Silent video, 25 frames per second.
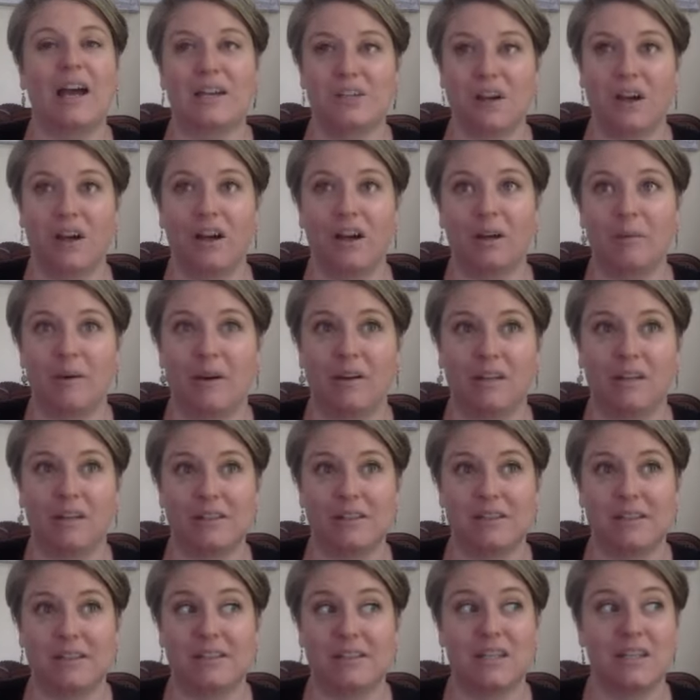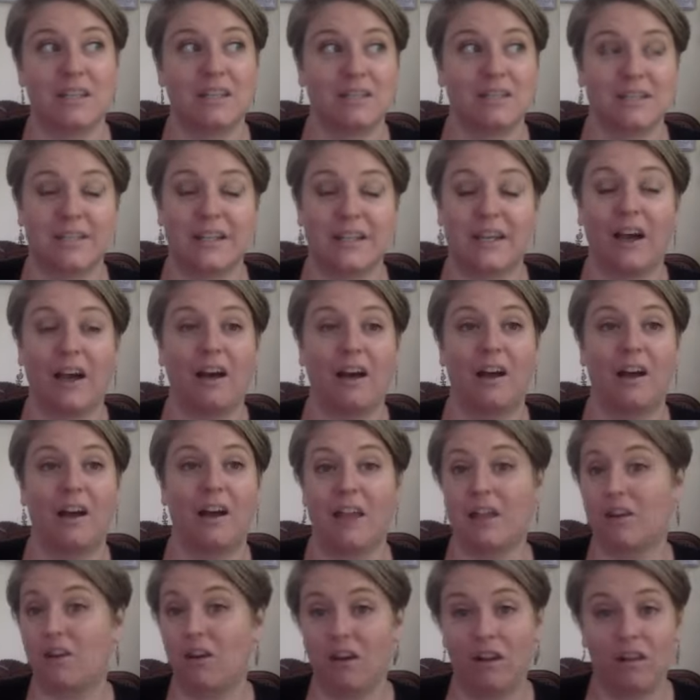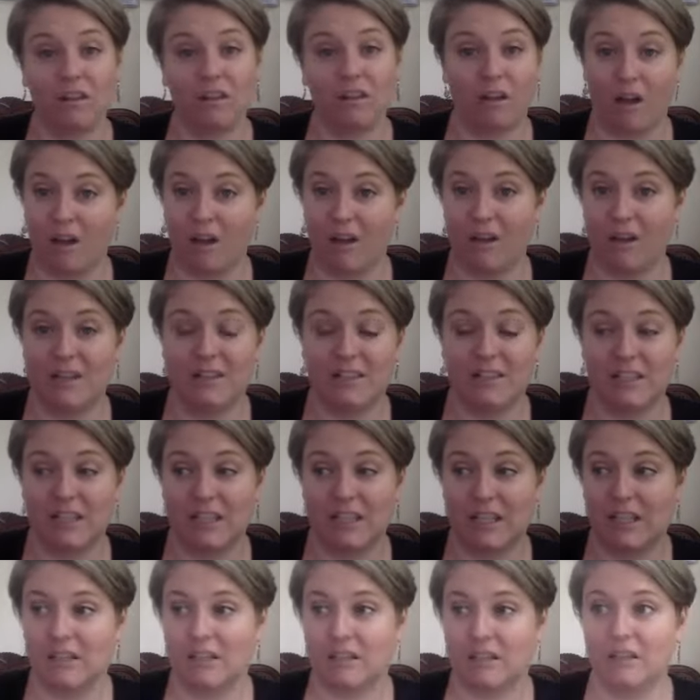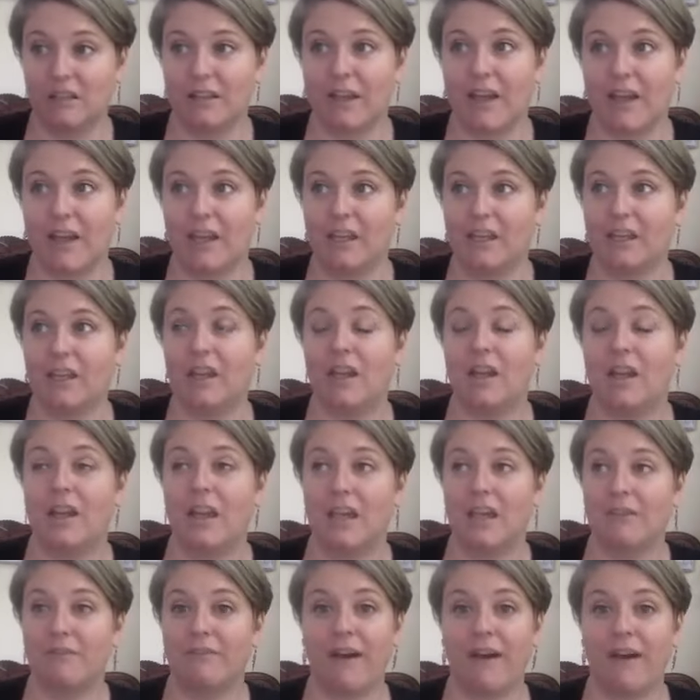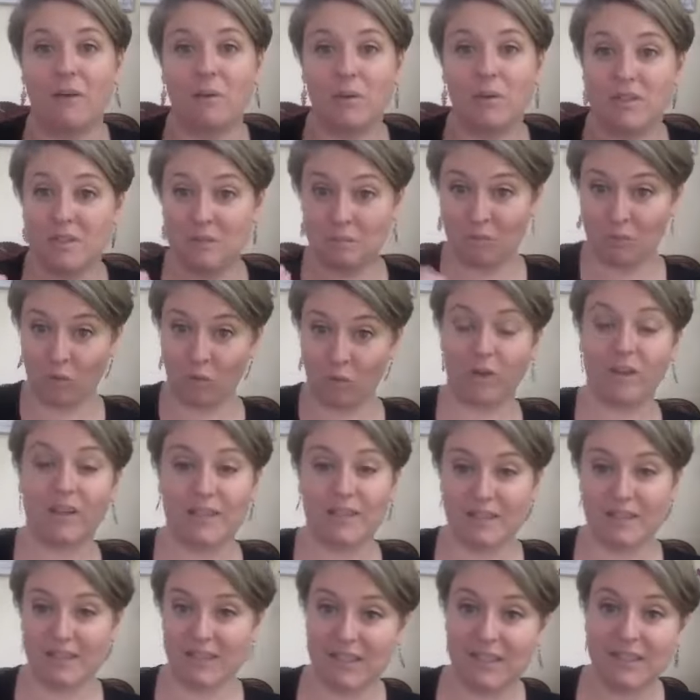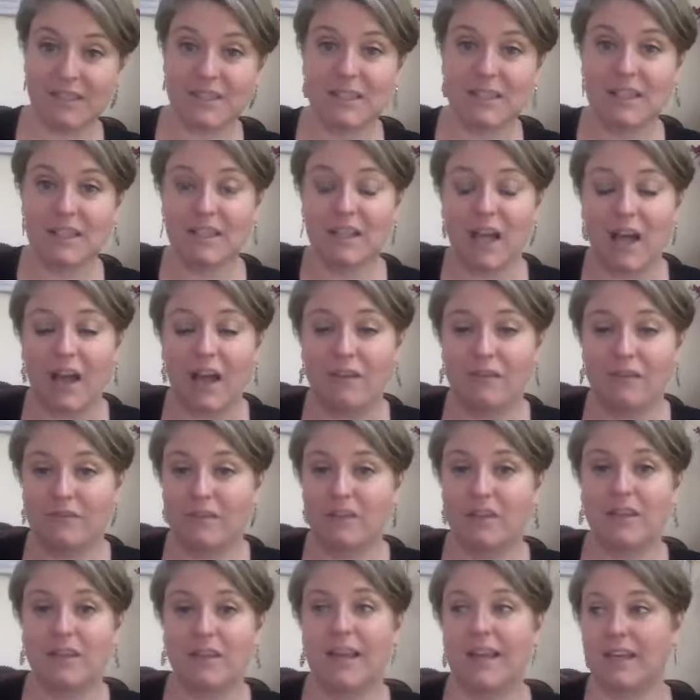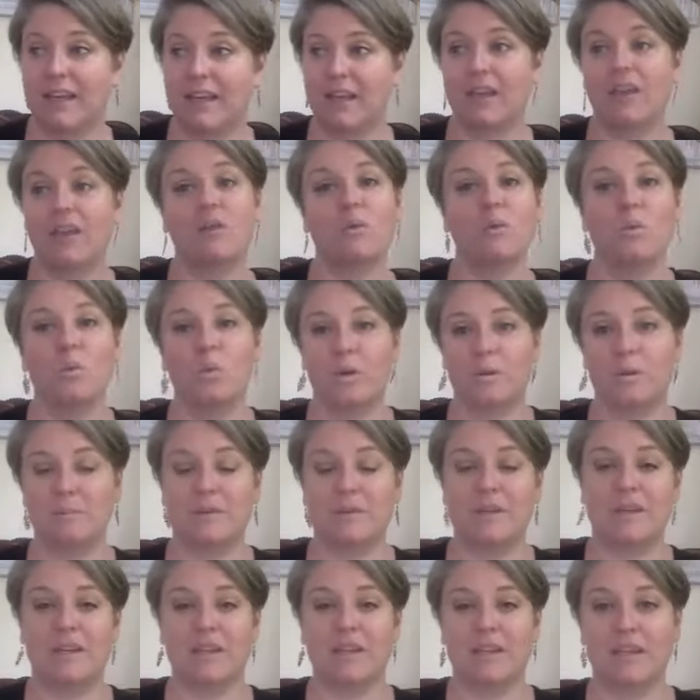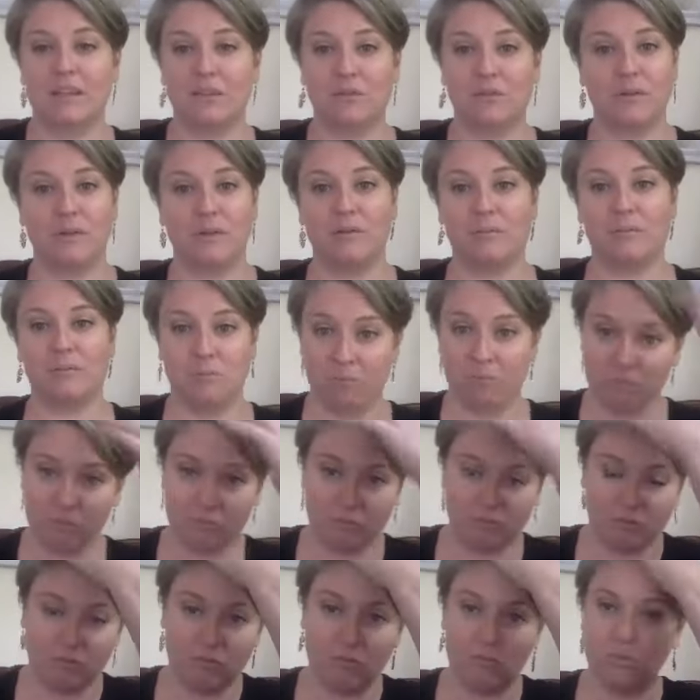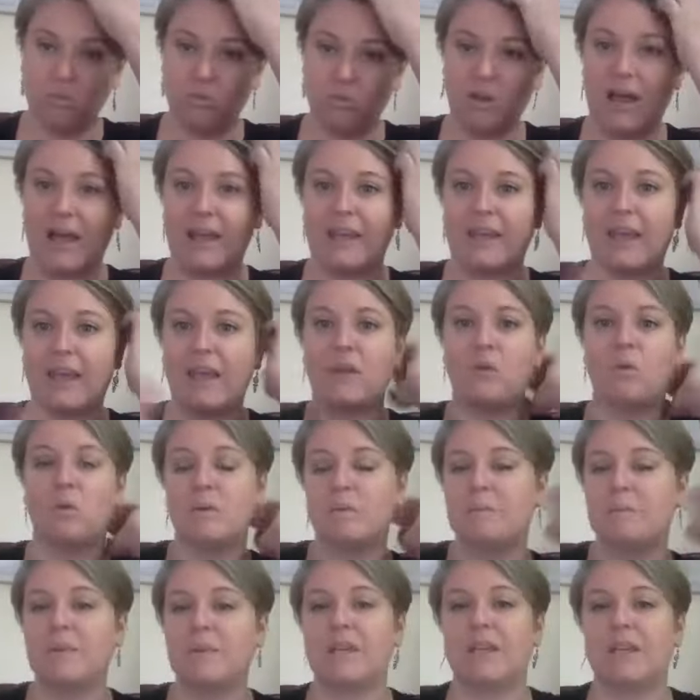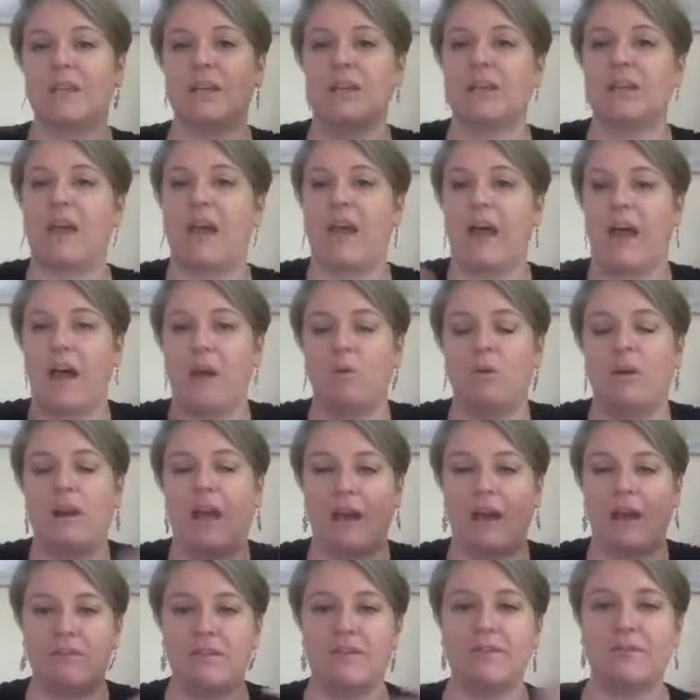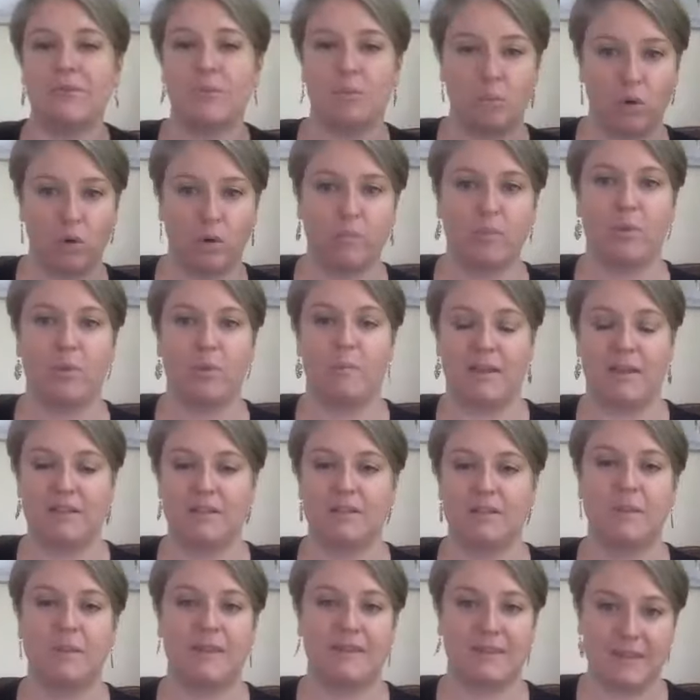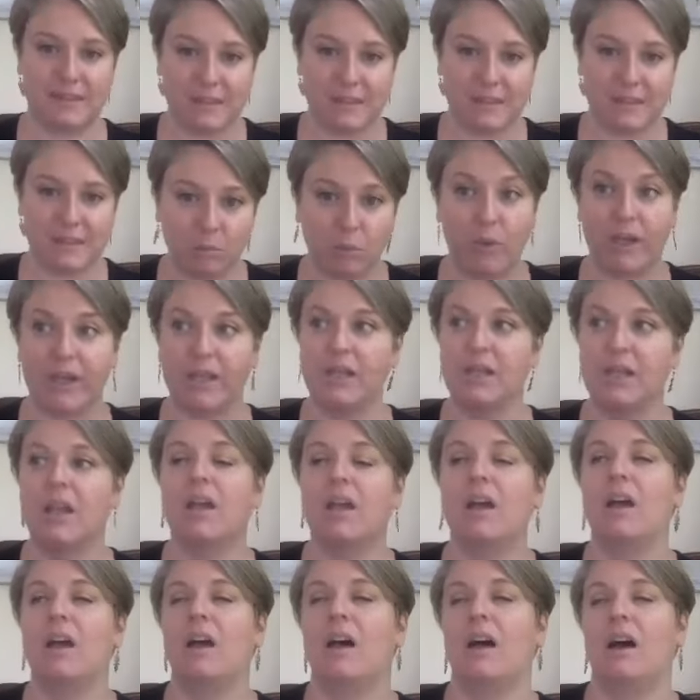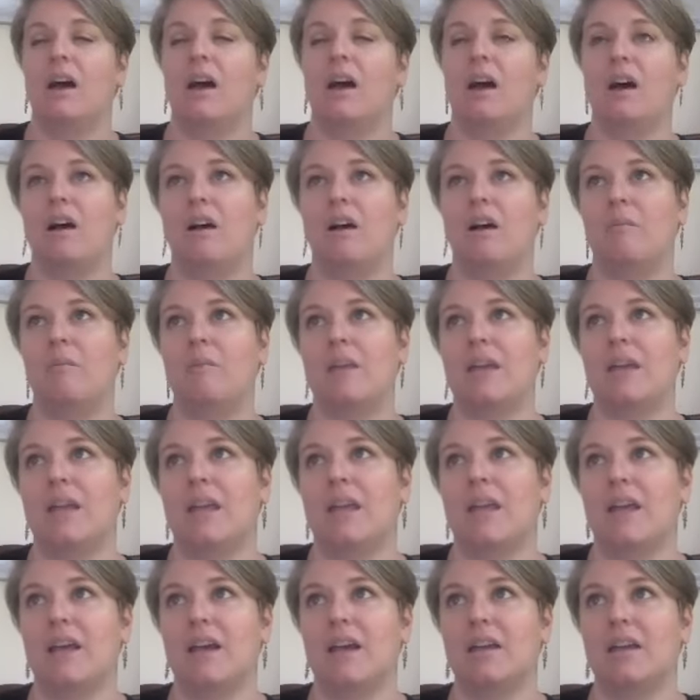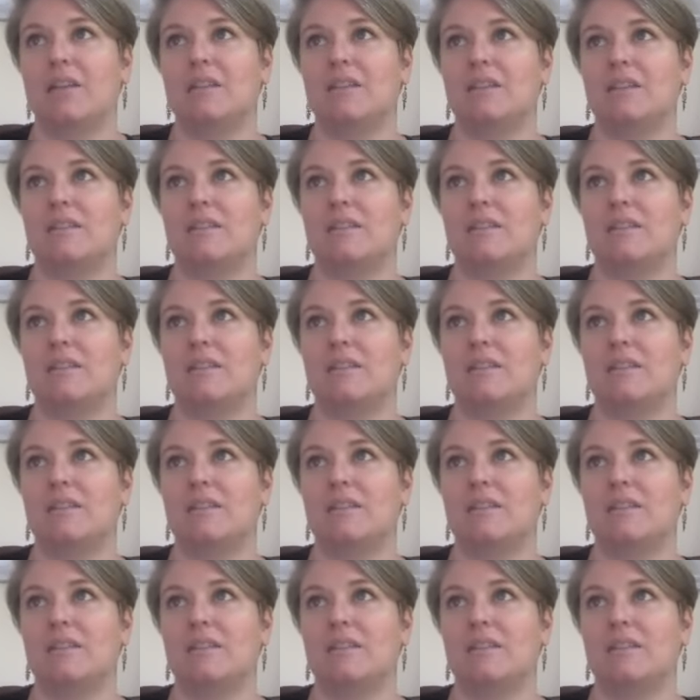talk about consistency. In all honesty, like, if I was more consistent, I feel like it would be even, like, it would be, I would have even more momentum at this point. Mm-hmm. And